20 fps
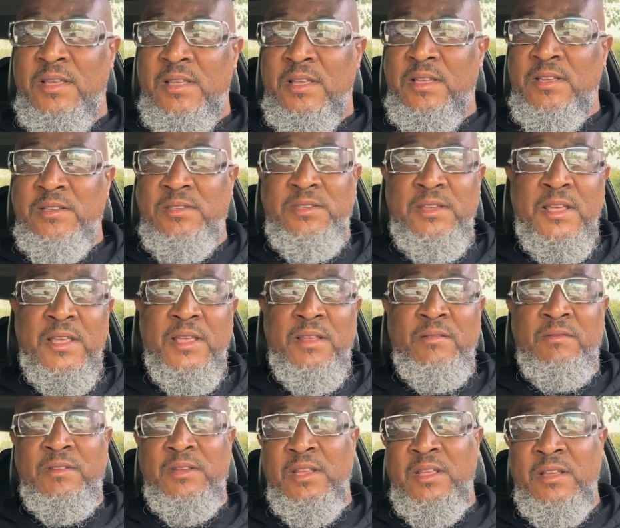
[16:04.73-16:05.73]
and
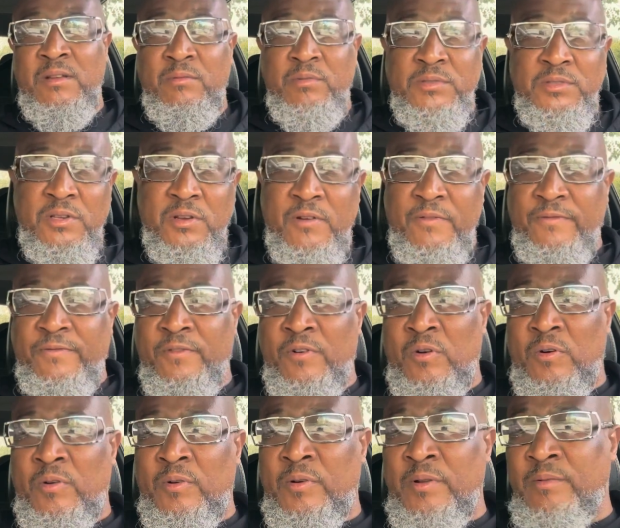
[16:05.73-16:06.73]
saying it was your
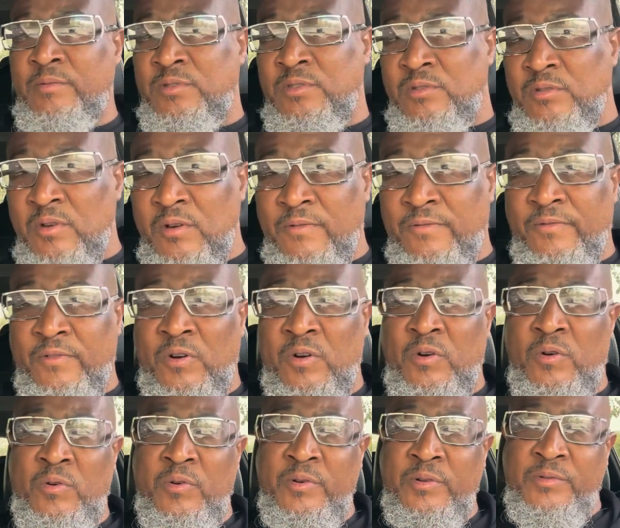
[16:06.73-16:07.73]
fault or it was your fault
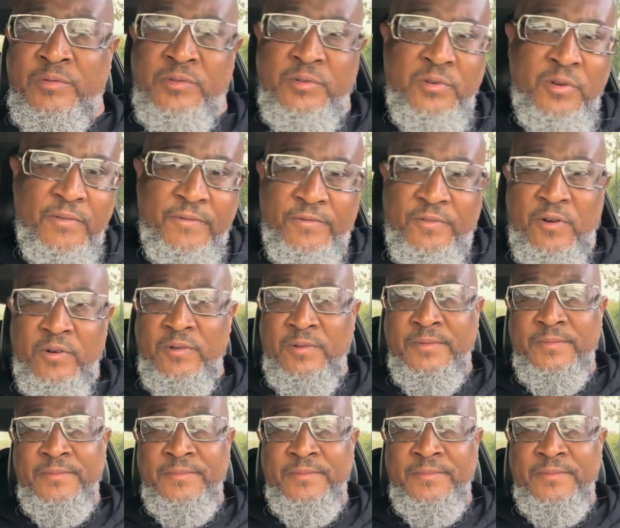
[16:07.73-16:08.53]
or it was your fault.